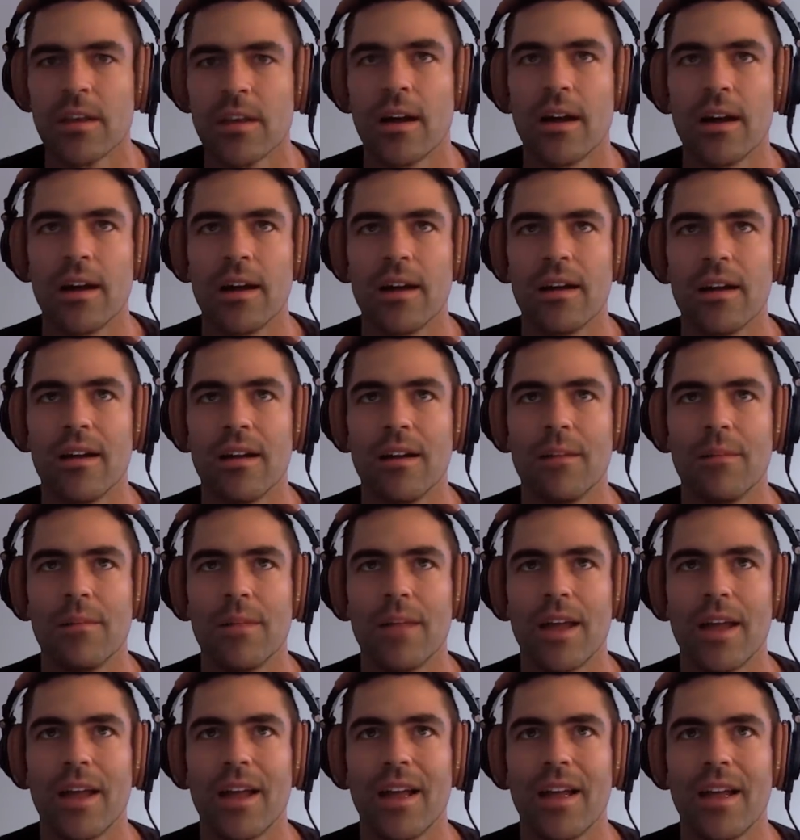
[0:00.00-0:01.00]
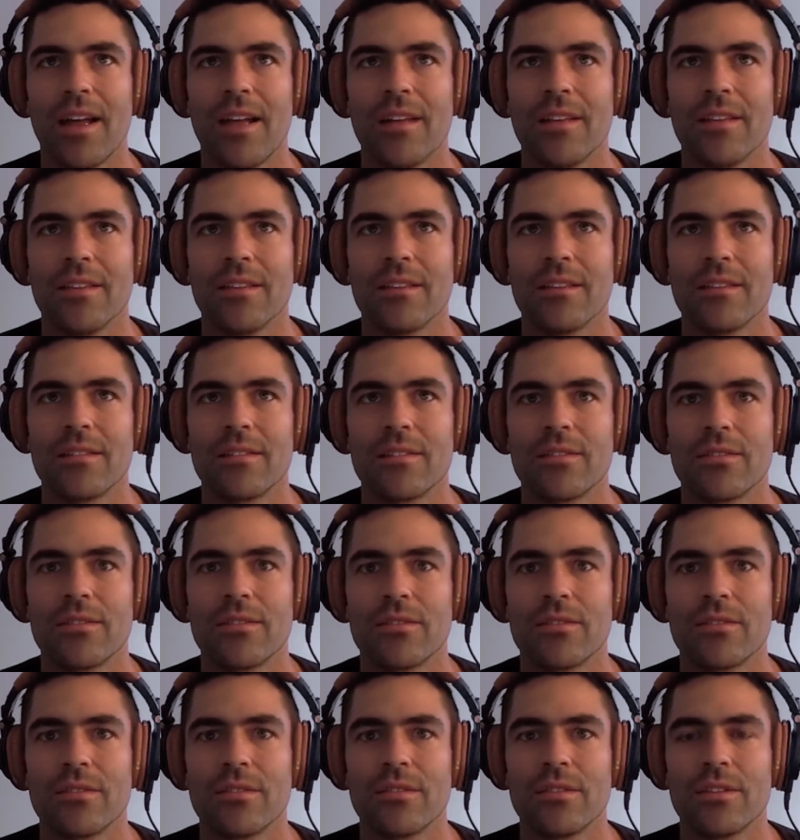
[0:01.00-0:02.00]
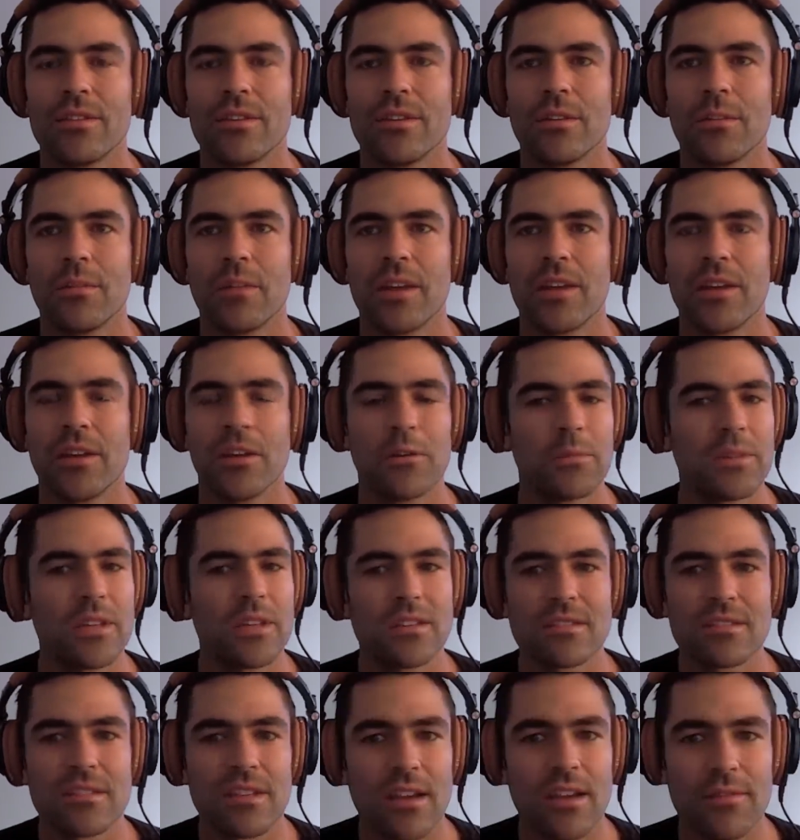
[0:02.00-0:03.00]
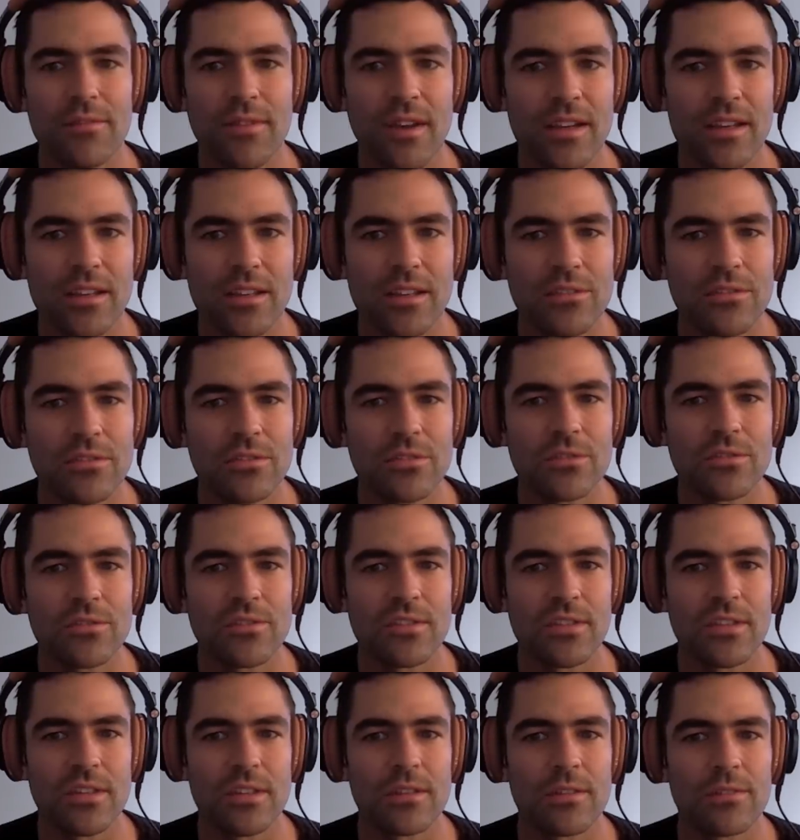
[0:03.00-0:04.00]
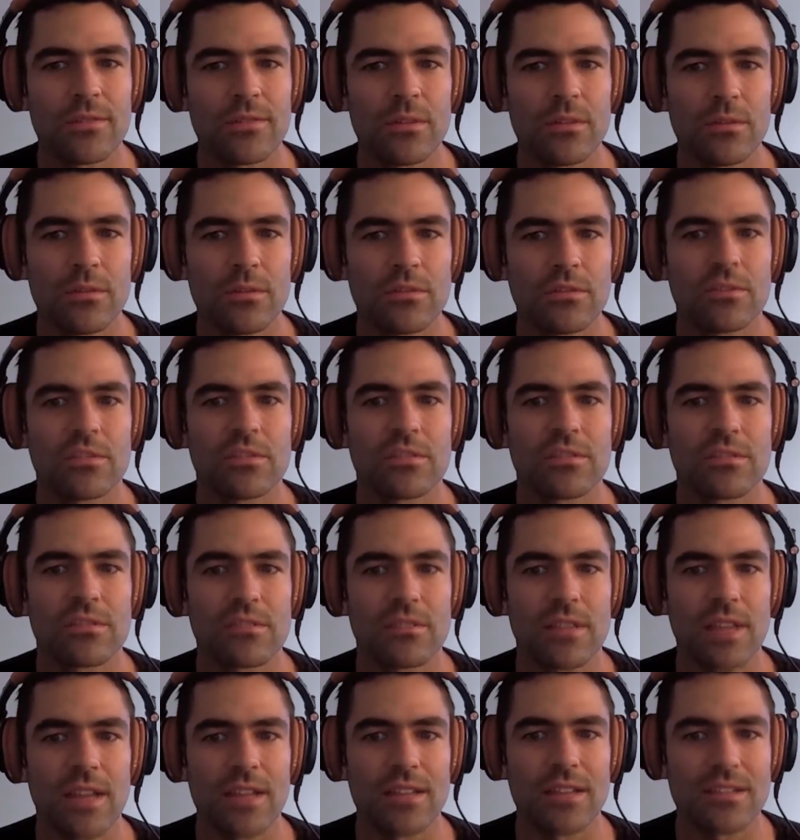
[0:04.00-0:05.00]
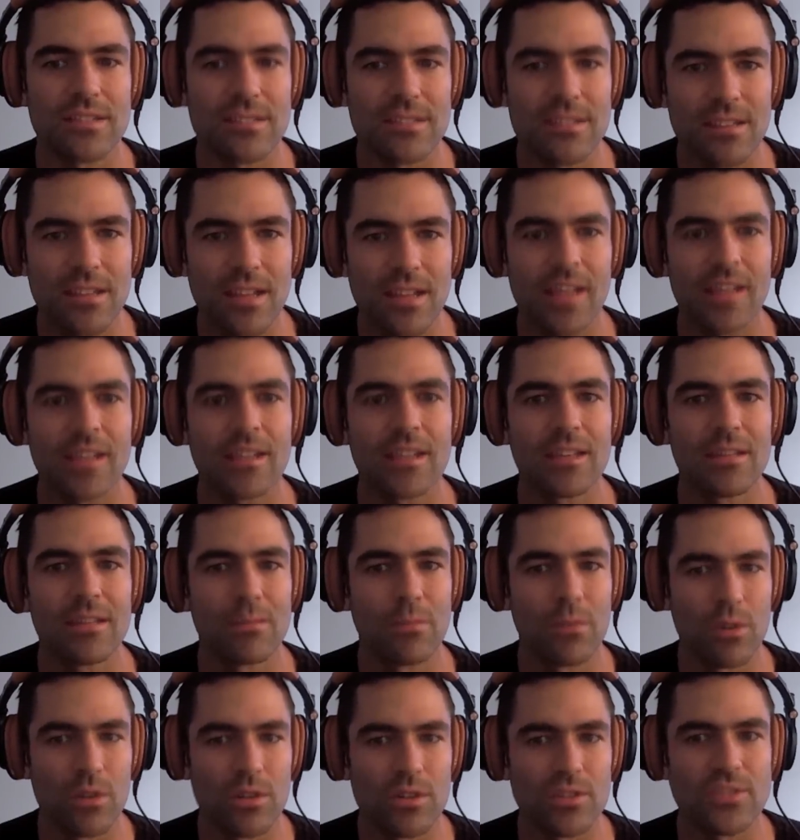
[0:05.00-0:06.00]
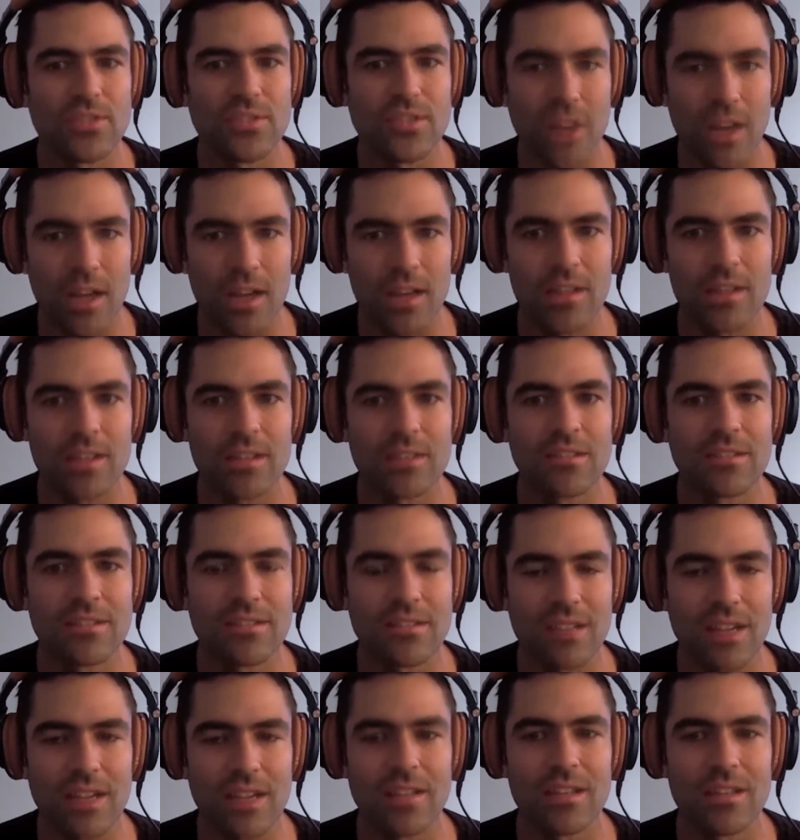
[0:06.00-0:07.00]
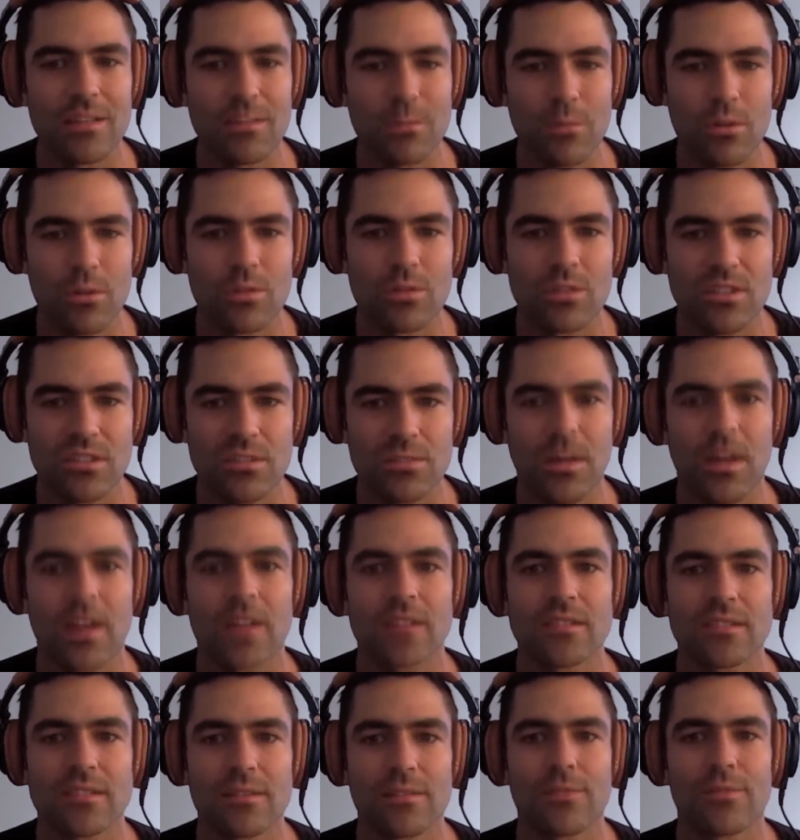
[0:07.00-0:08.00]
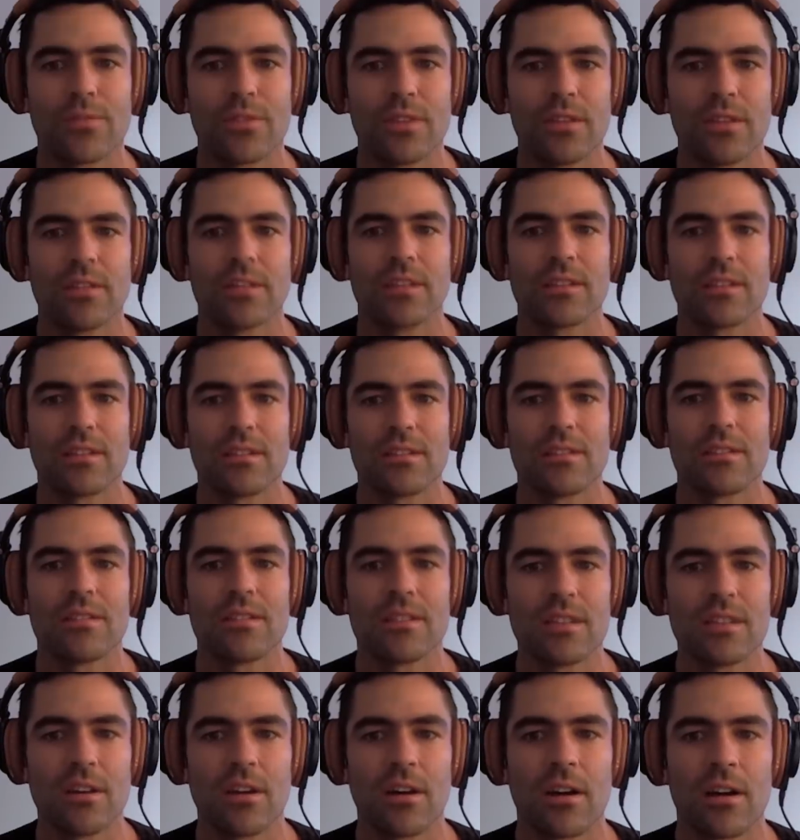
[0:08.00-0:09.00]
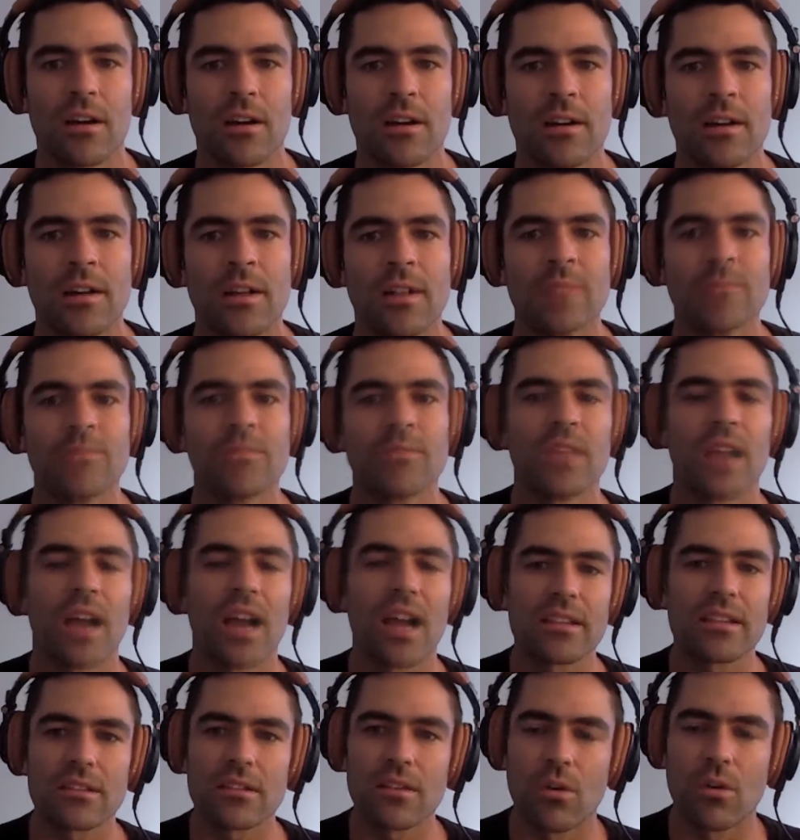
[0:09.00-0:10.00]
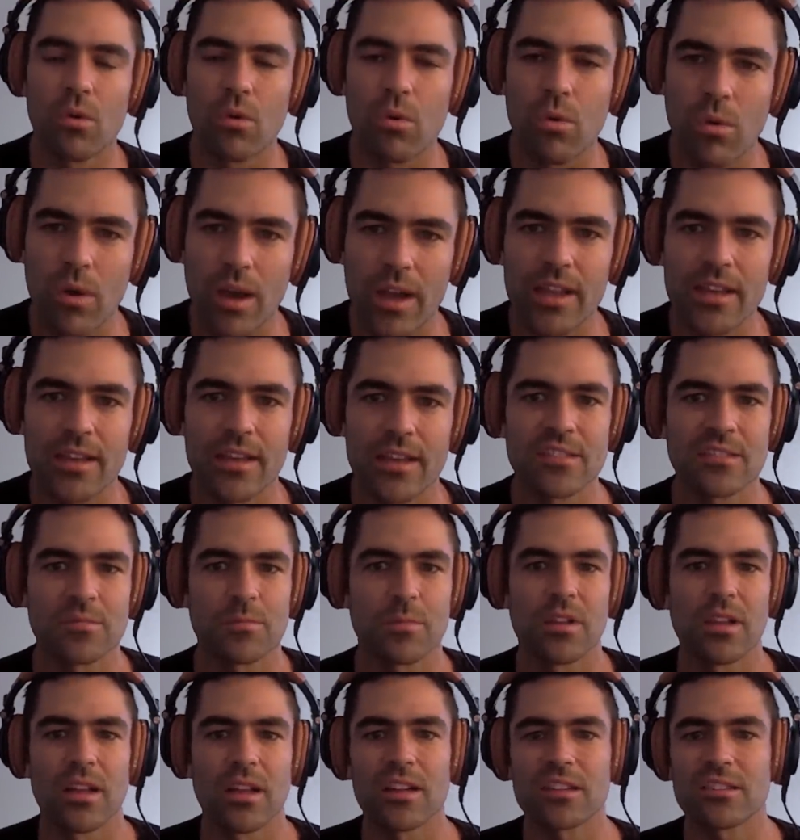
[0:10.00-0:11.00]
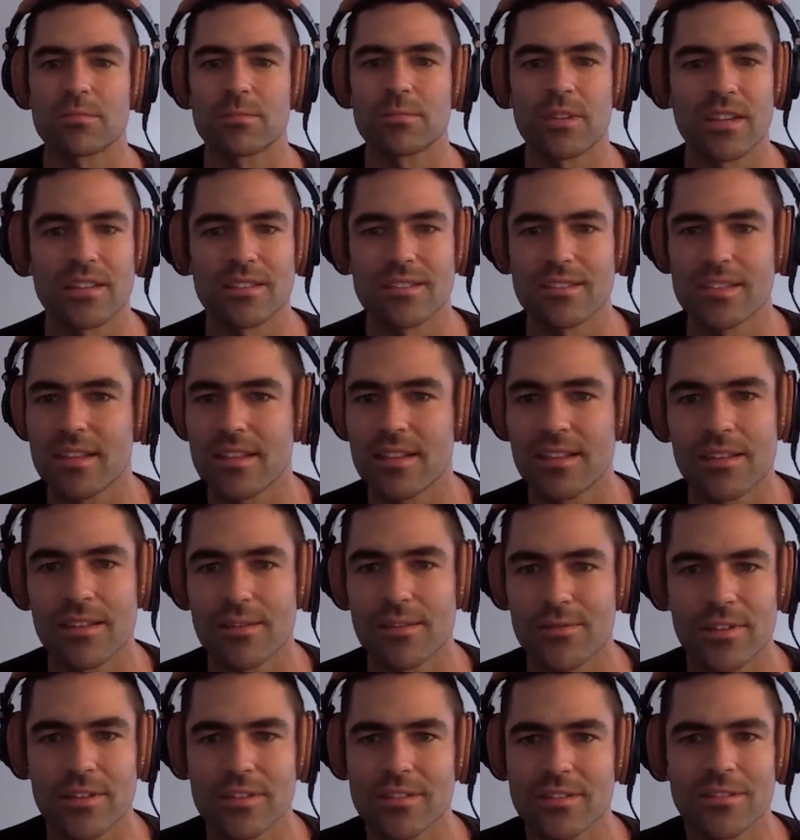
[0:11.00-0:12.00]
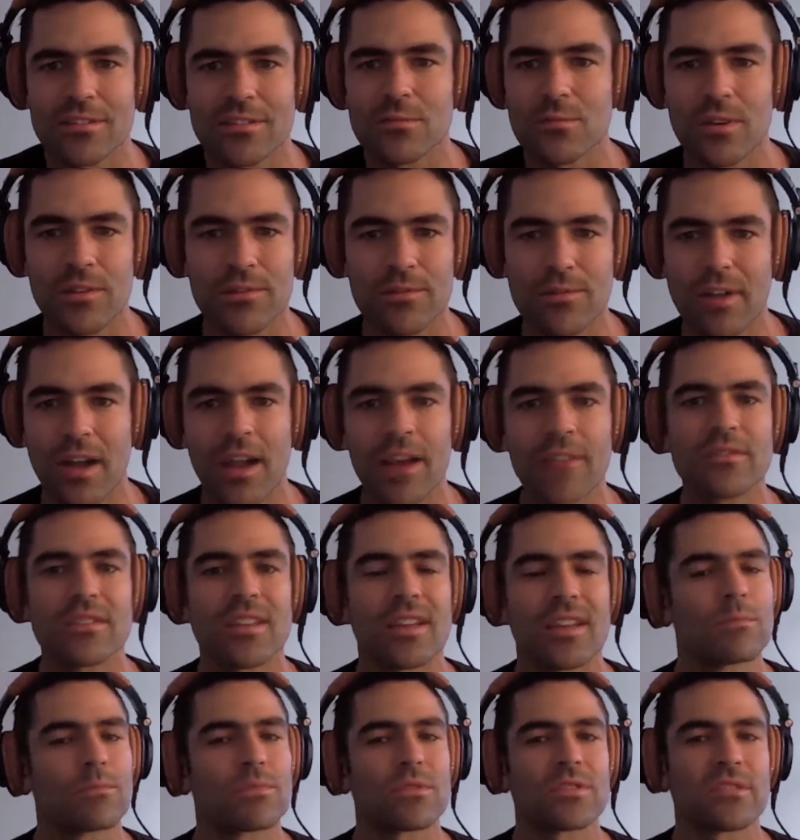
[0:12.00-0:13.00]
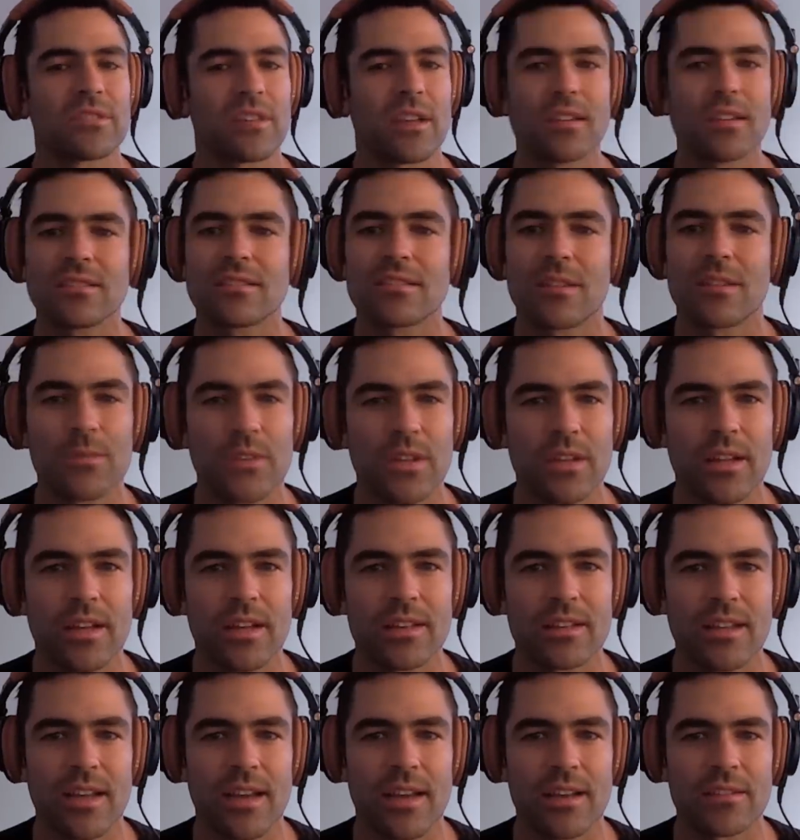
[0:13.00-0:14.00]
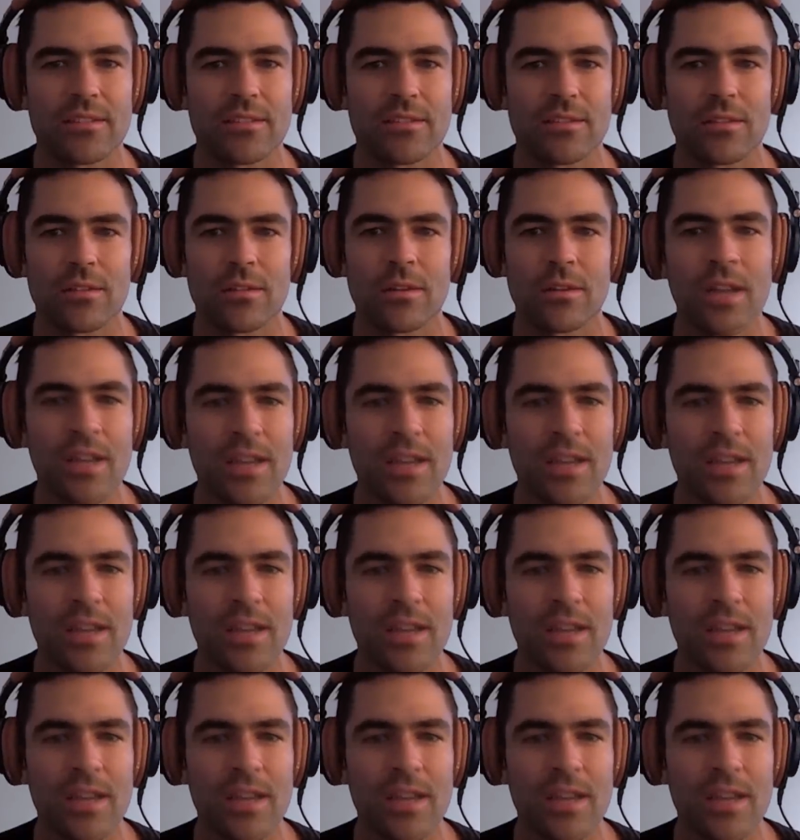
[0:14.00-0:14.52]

And, you know, by no means did I find it too stiff. It was just that slightly more solid, slightly more responsive feeling than the DR. Not quite as plush, but I'd say the difference is what, 5-10%, something like that. So